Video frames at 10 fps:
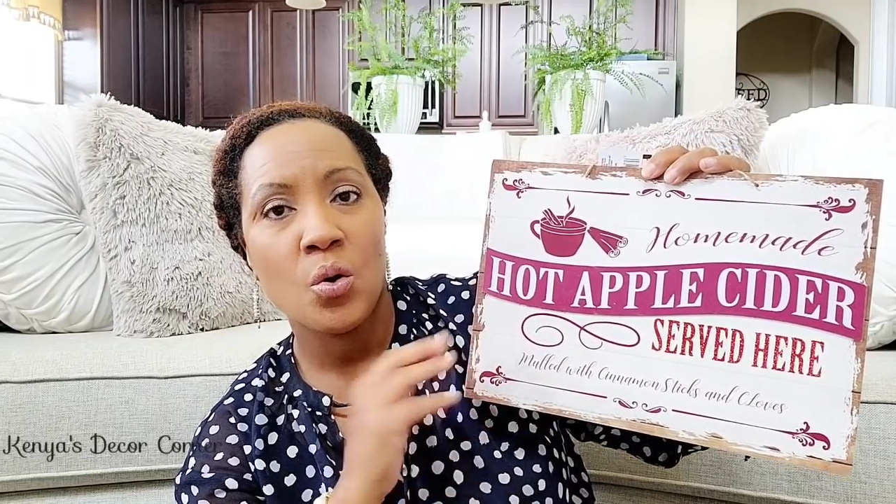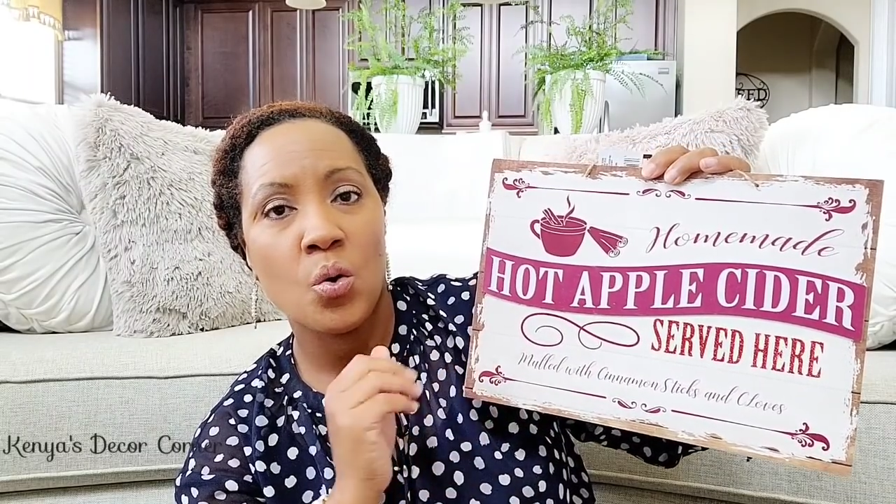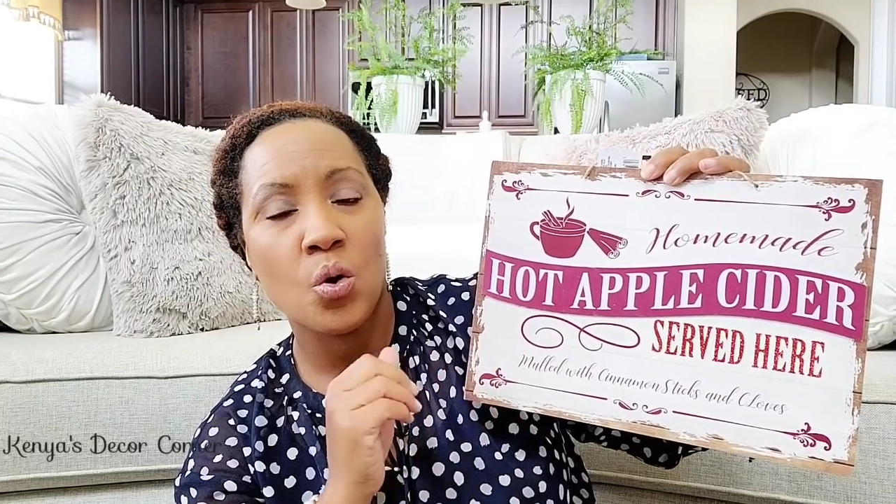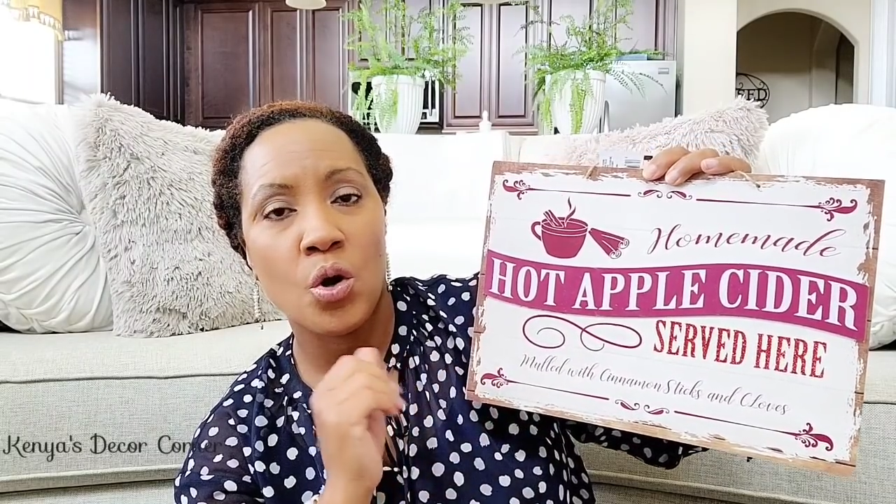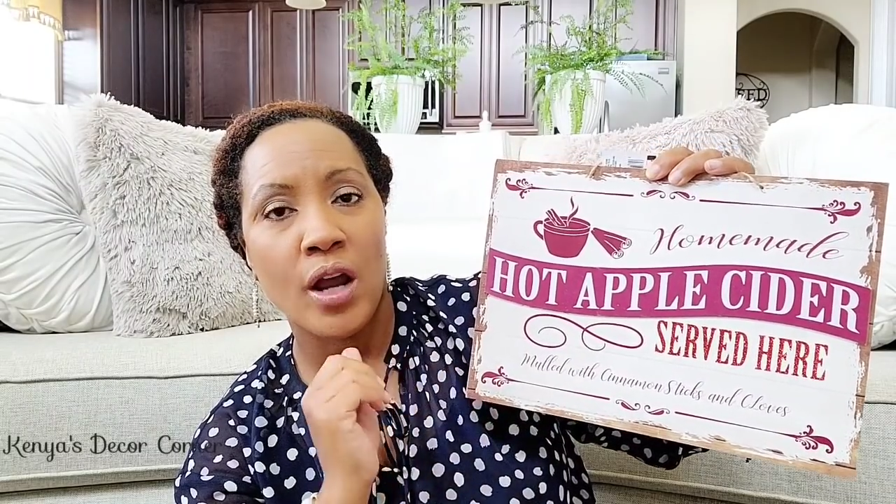
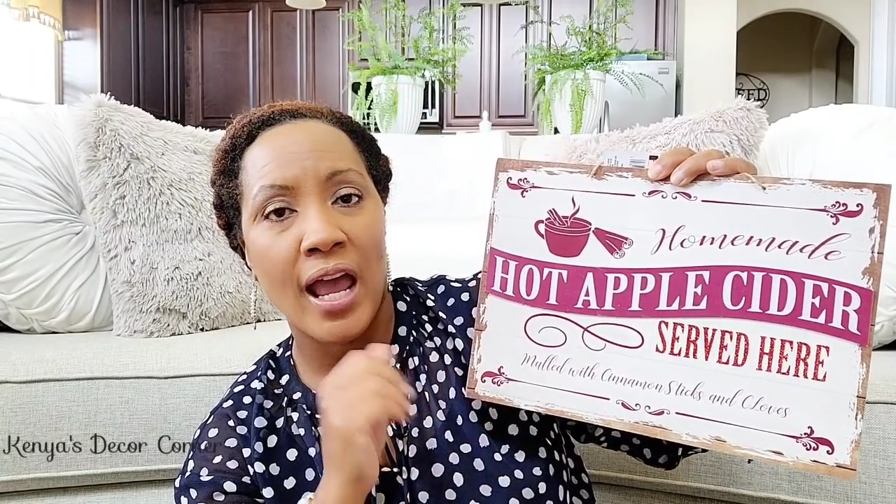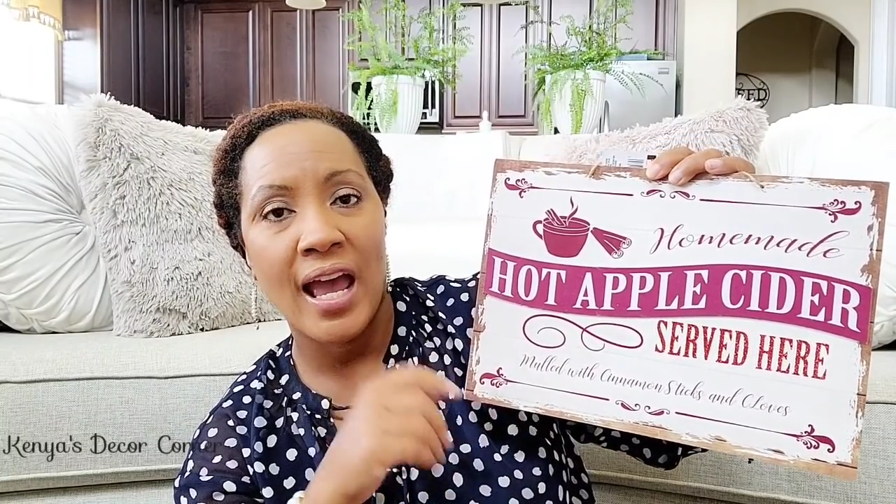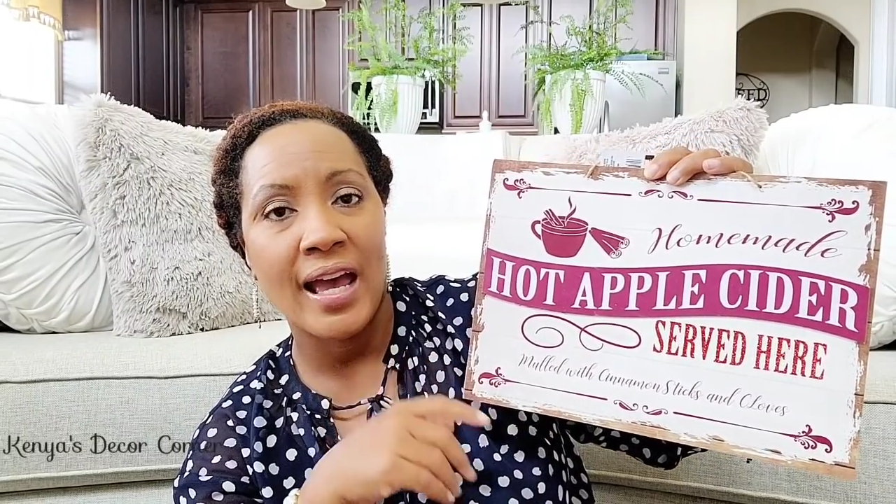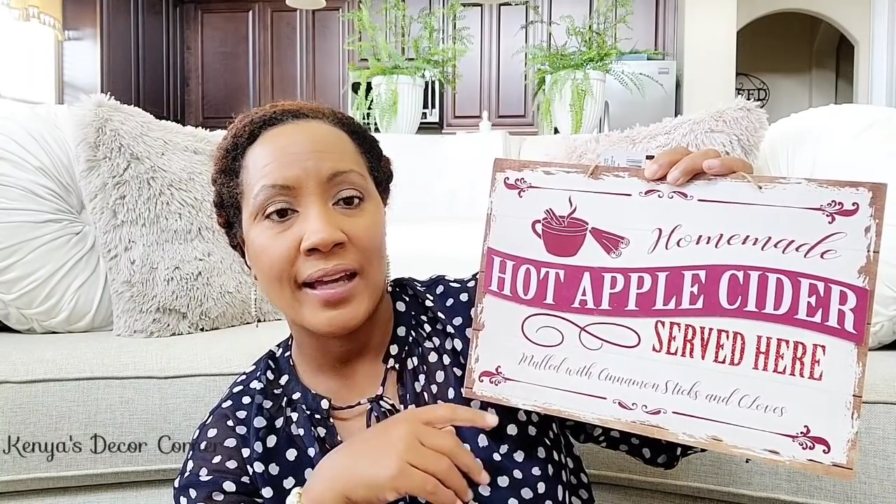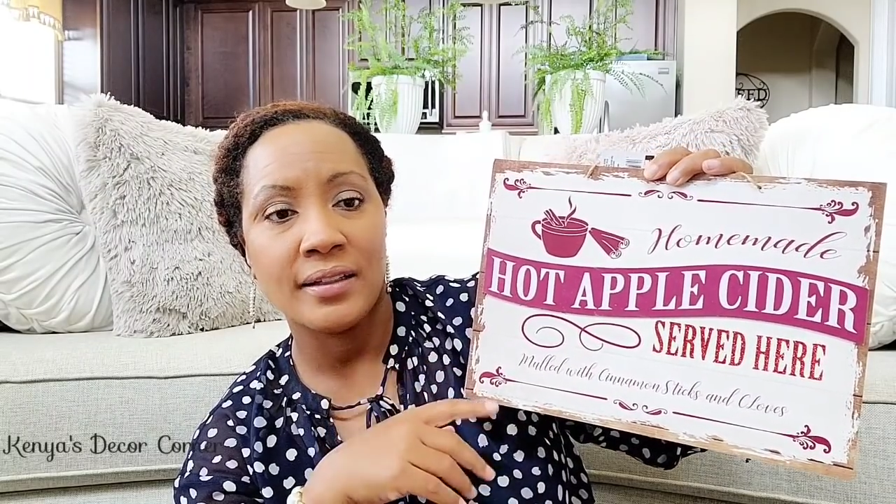or
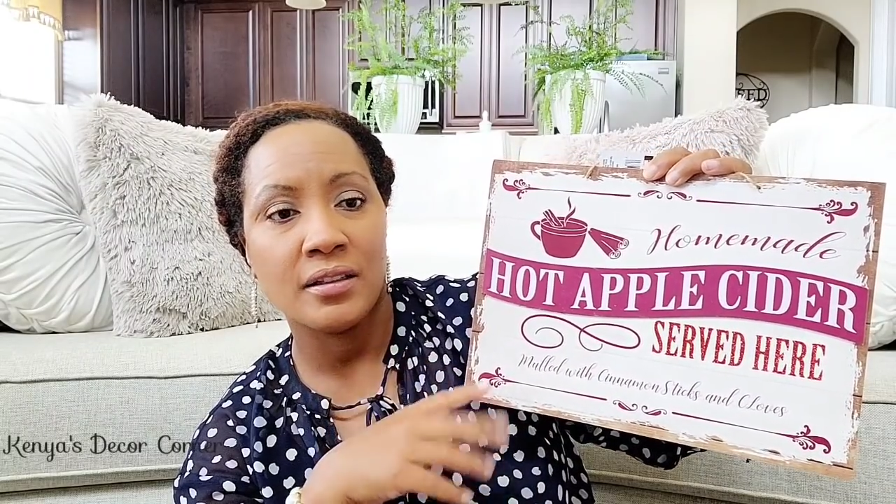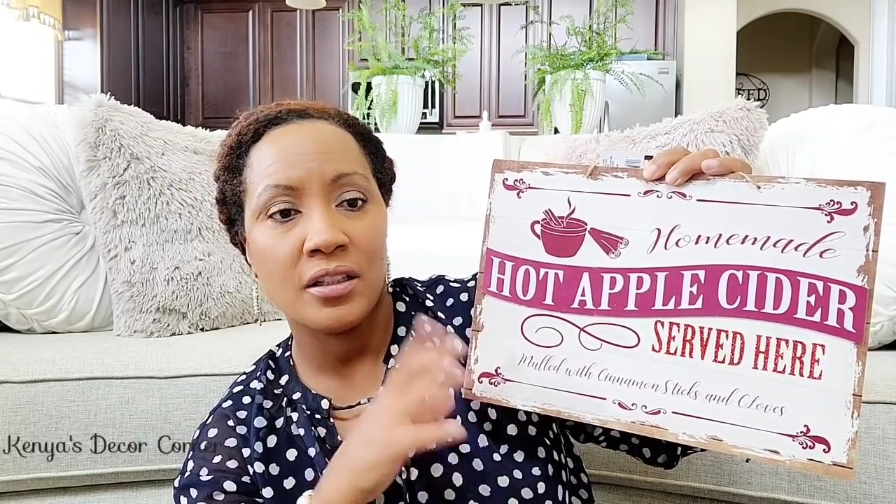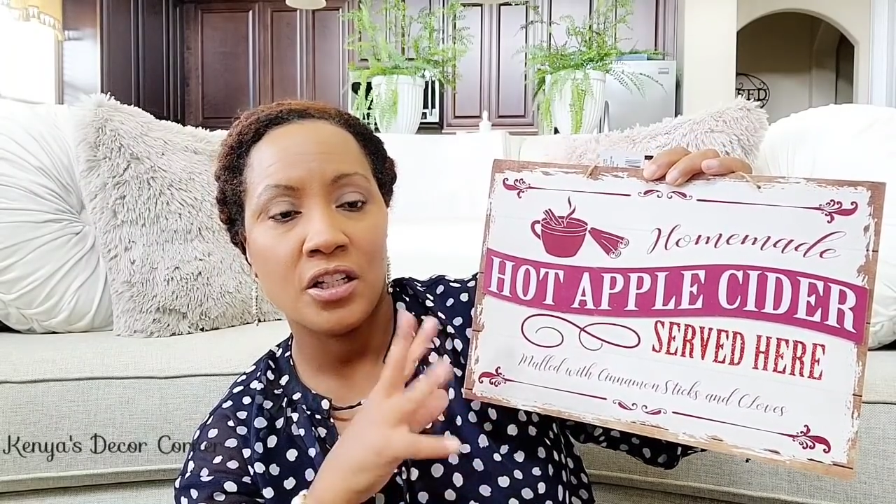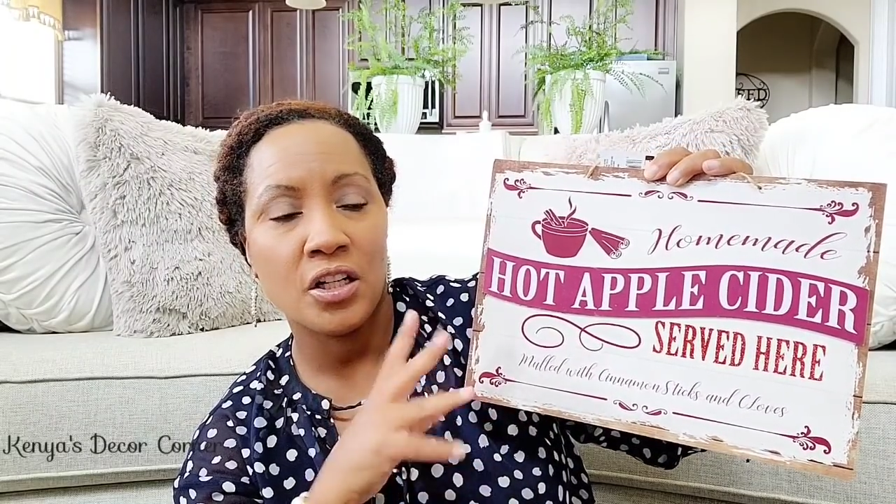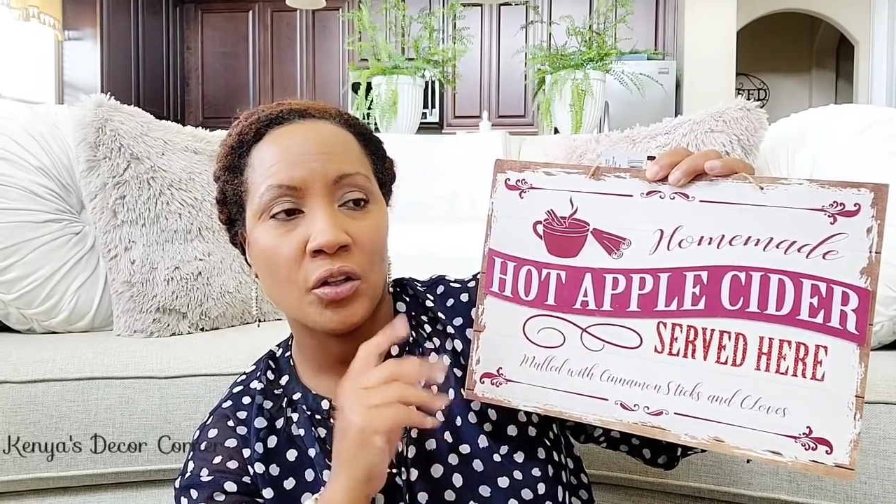add,
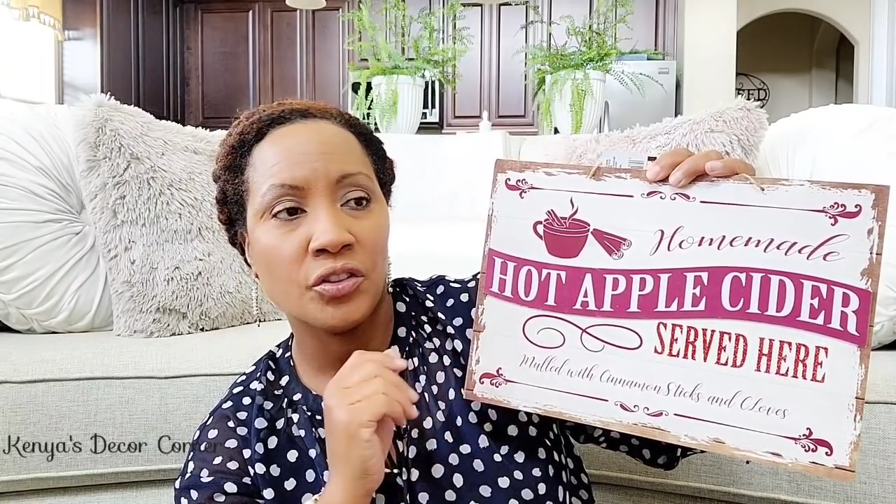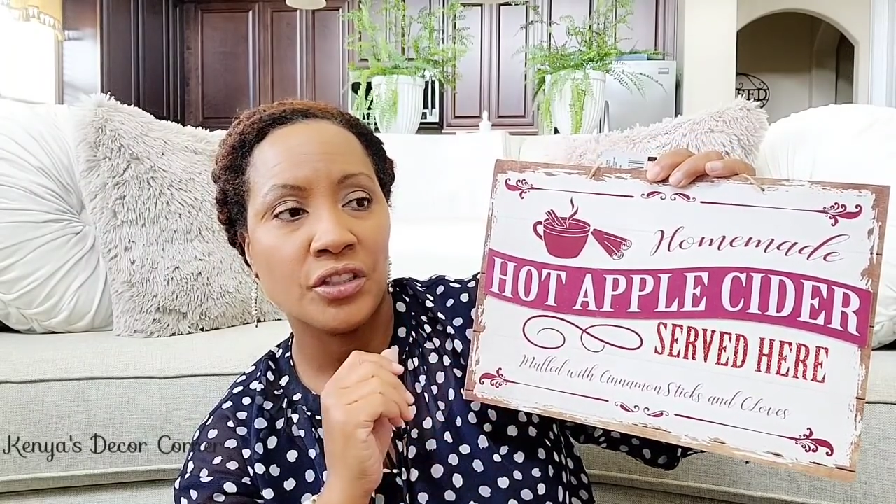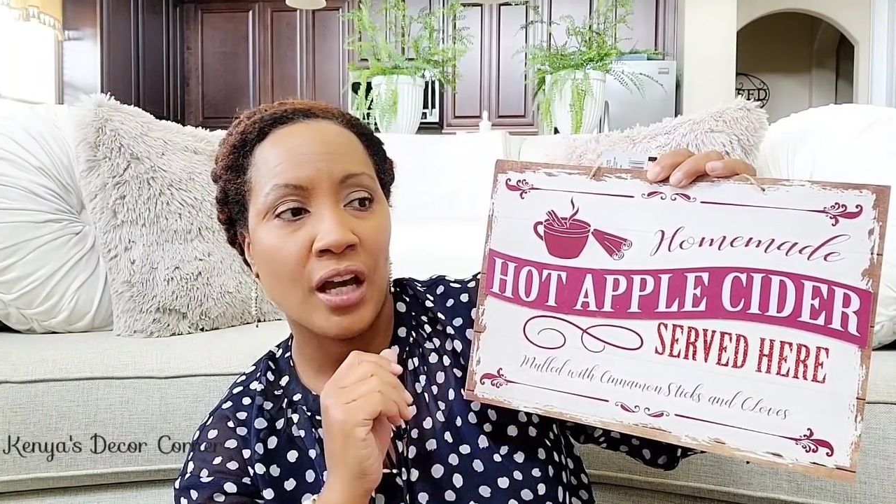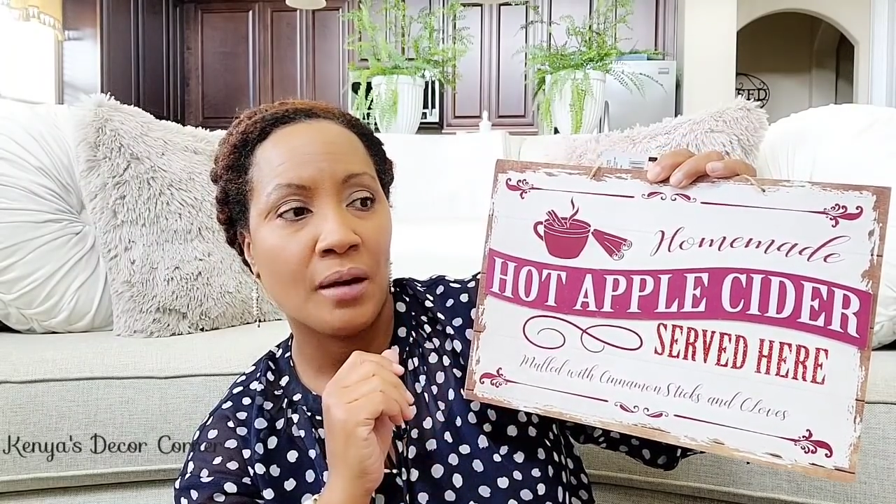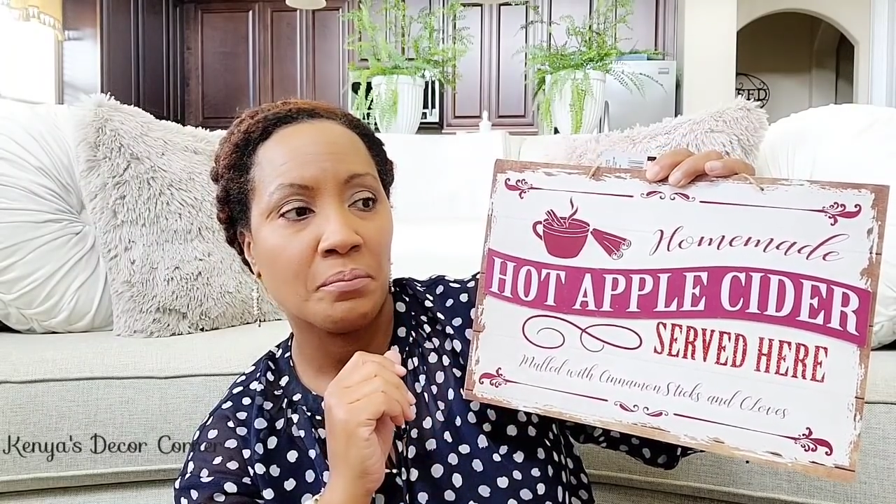you know,
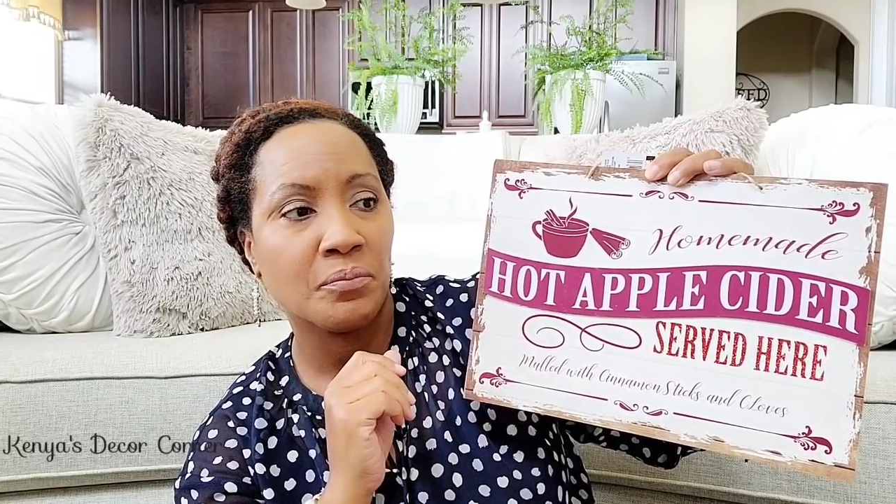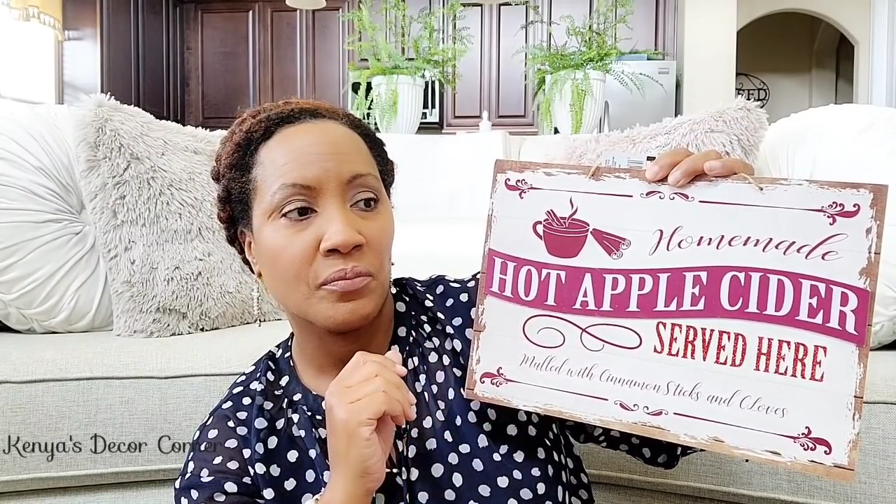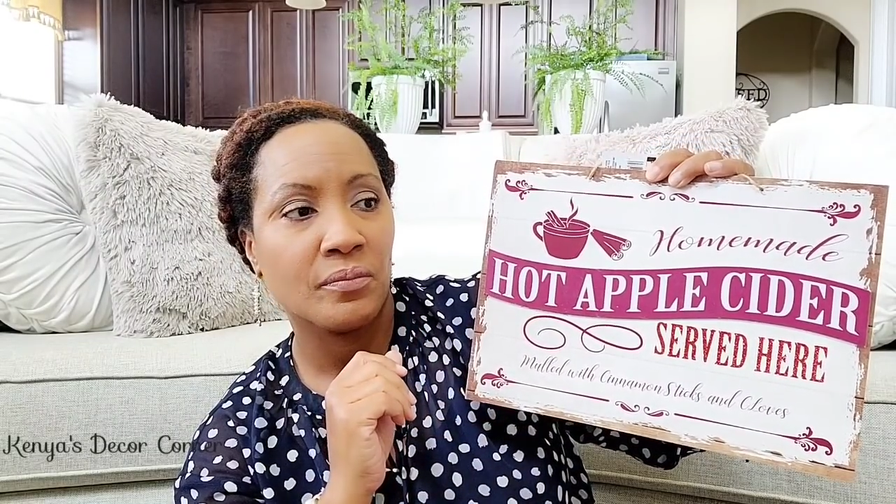some